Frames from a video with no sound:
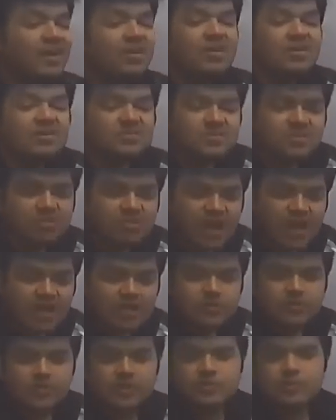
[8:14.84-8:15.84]
risk
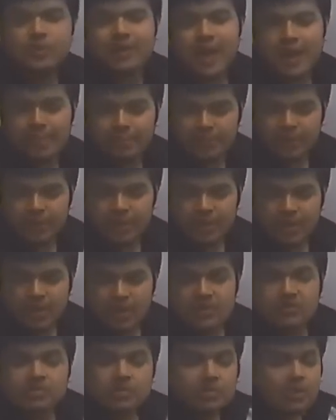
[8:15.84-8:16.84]
transfers were happening.
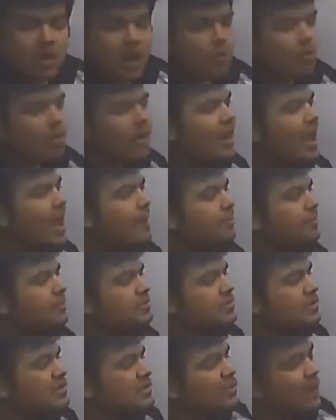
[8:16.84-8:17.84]
So now what happens
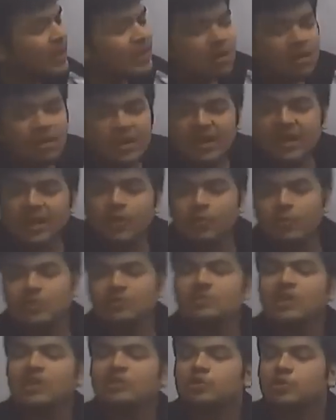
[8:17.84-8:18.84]
is when you're dealing with
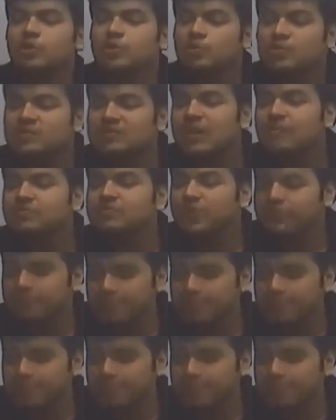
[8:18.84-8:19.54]
such huge sums of